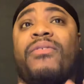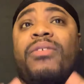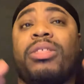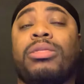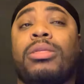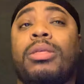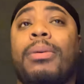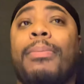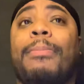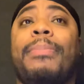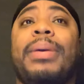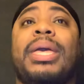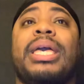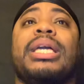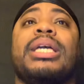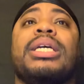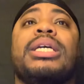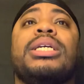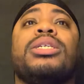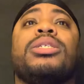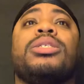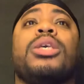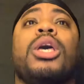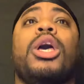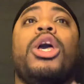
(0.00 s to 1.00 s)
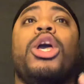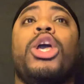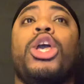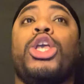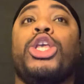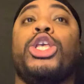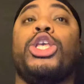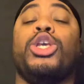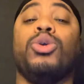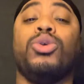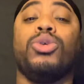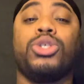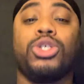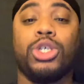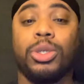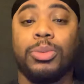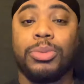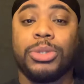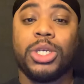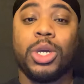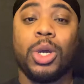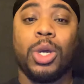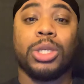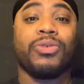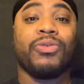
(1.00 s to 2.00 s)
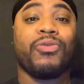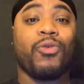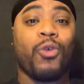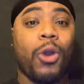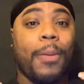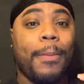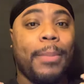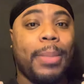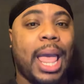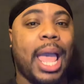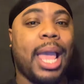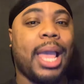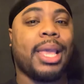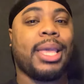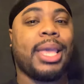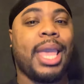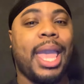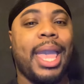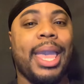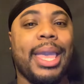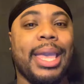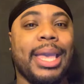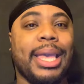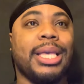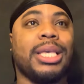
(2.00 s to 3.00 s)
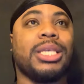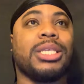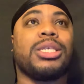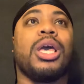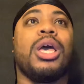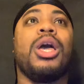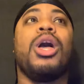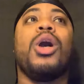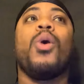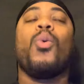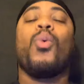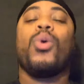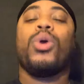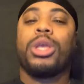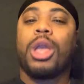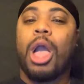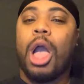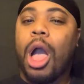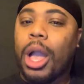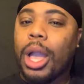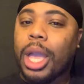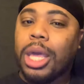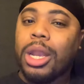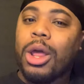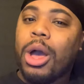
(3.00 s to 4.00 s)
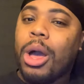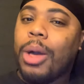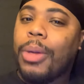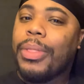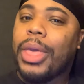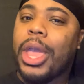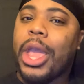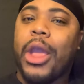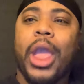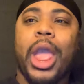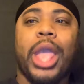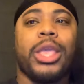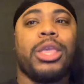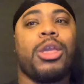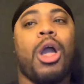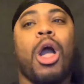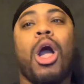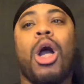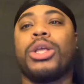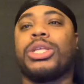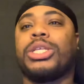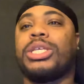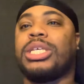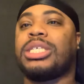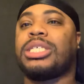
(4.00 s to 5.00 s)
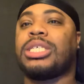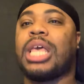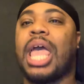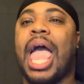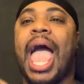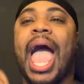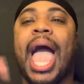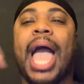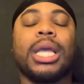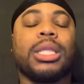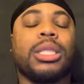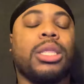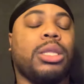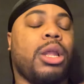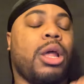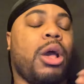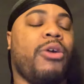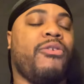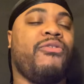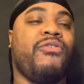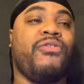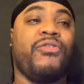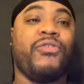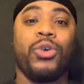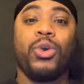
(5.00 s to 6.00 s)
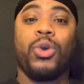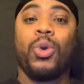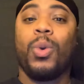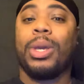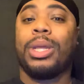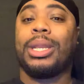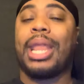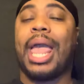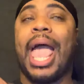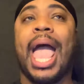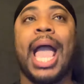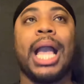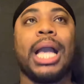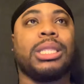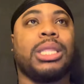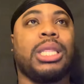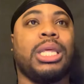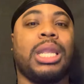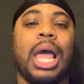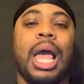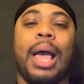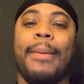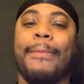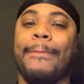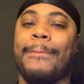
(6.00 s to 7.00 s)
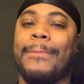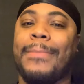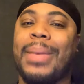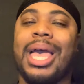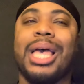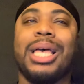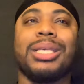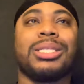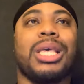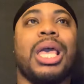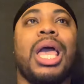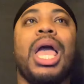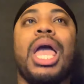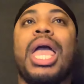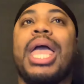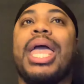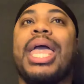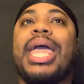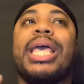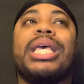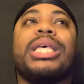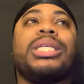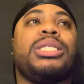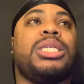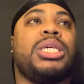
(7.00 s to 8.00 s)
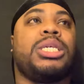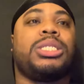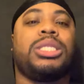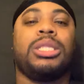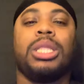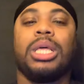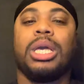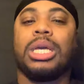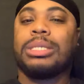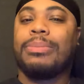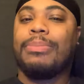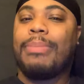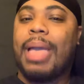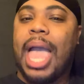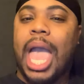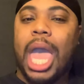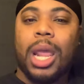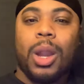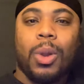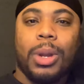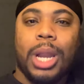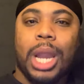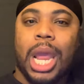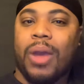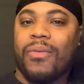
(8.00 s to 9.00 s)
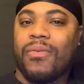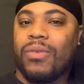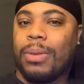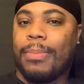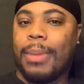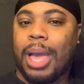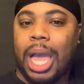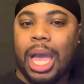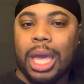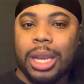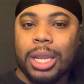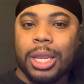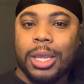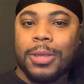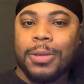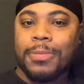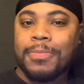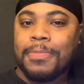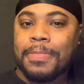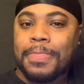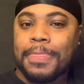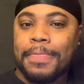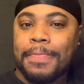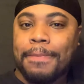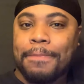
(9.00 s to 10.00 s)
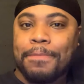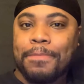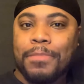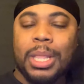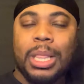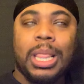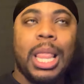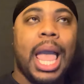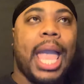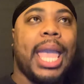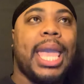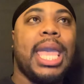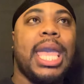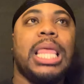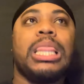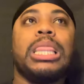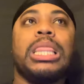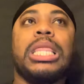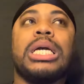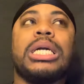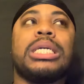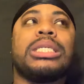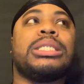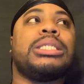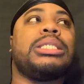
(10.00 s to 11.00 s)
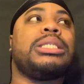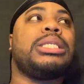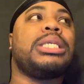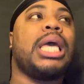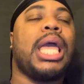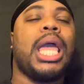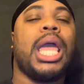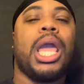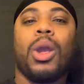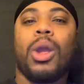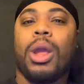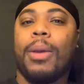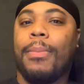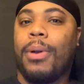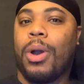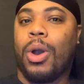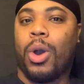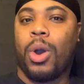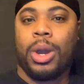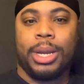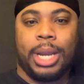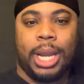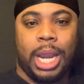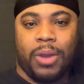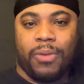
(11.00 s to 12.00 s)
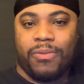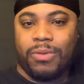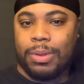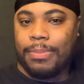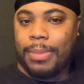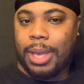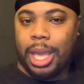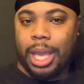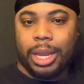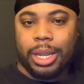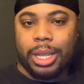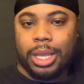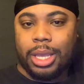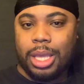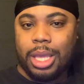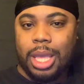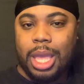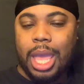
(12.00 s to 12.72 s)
the biggest YouTube shows for black gays, when y'all get on there and y'all just acting a fool and acting a mess, it just looks bad on everybody. Like, it looks terrible on everybody.